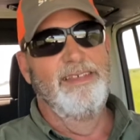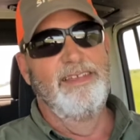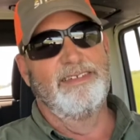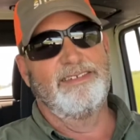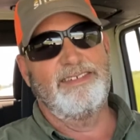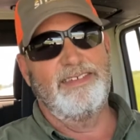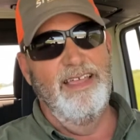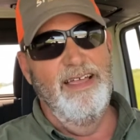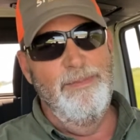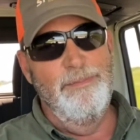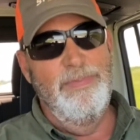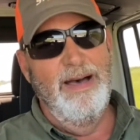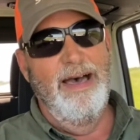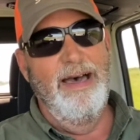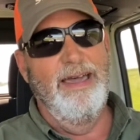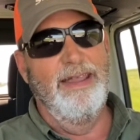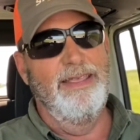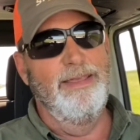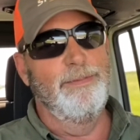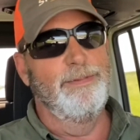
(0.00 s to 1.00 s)

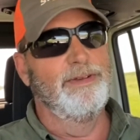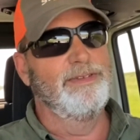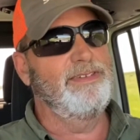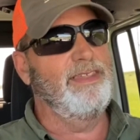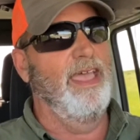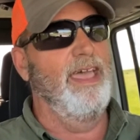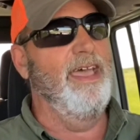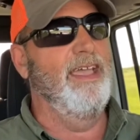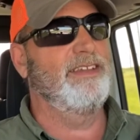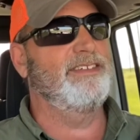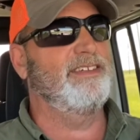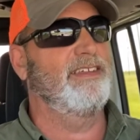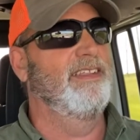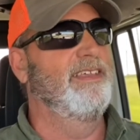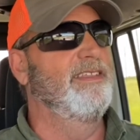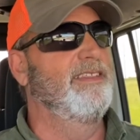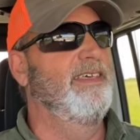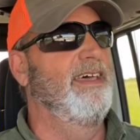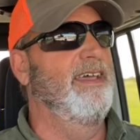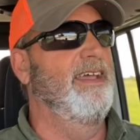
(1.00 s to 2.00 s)
somebody was
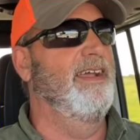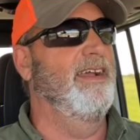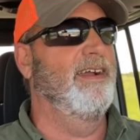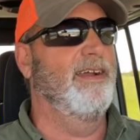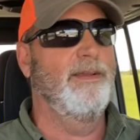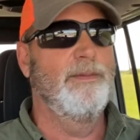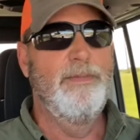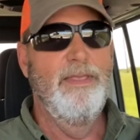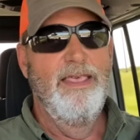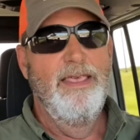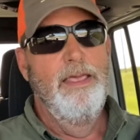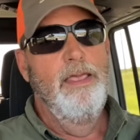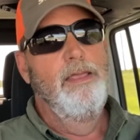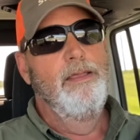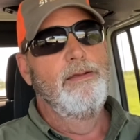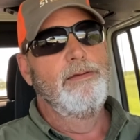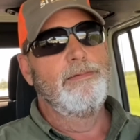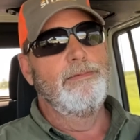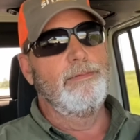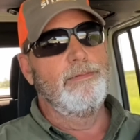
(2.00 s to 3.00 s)
actually there
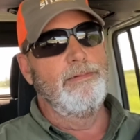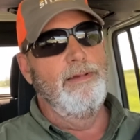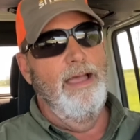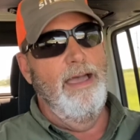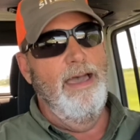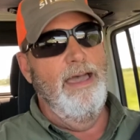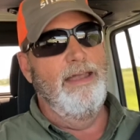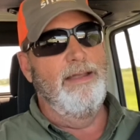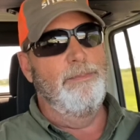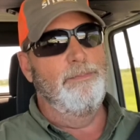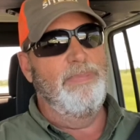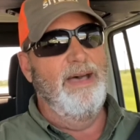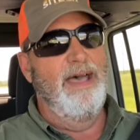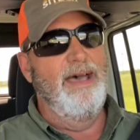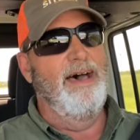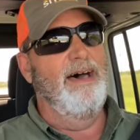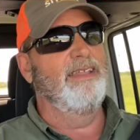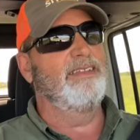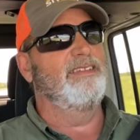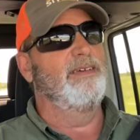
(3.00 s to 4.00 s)
right
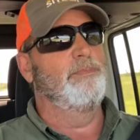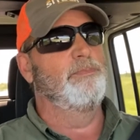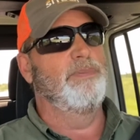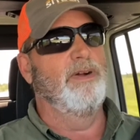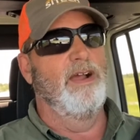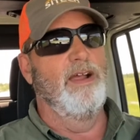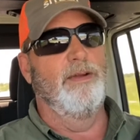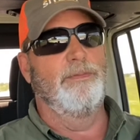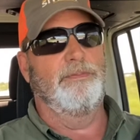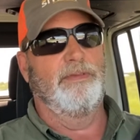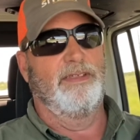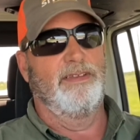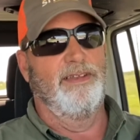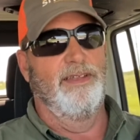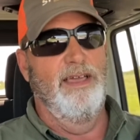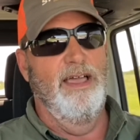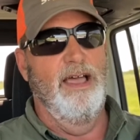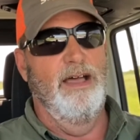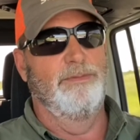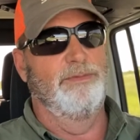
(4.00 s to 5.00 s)
about the perfect
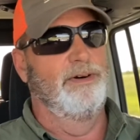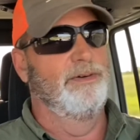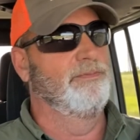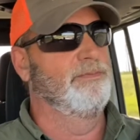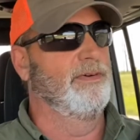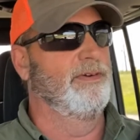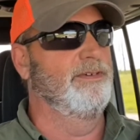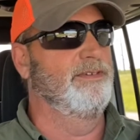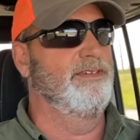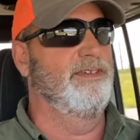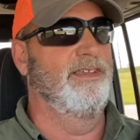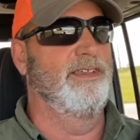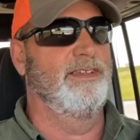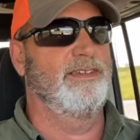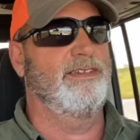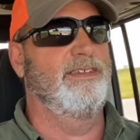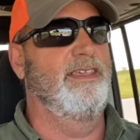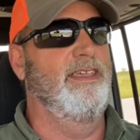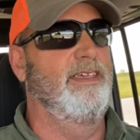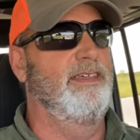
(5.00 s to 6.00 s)
level for
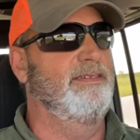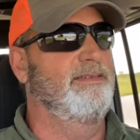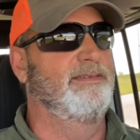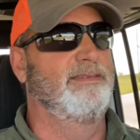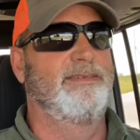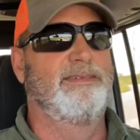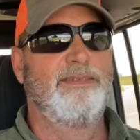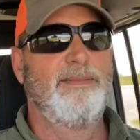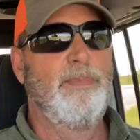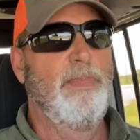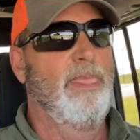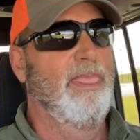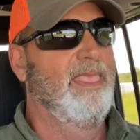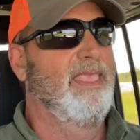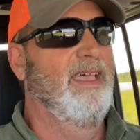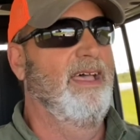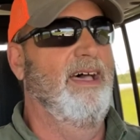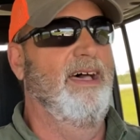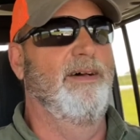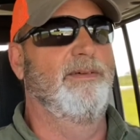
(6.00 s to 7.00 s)
just getting
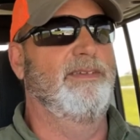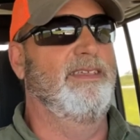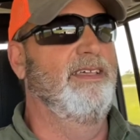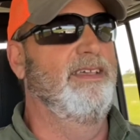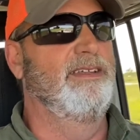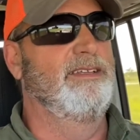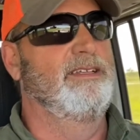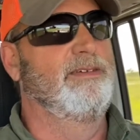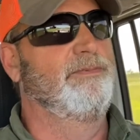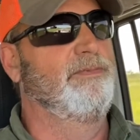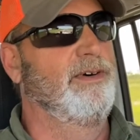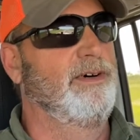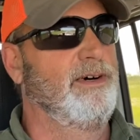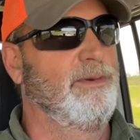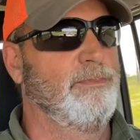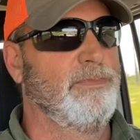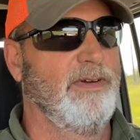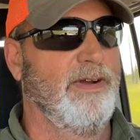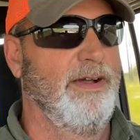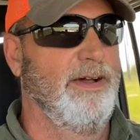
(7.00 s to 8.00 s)
the full
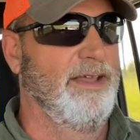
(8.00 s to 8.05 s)
brunt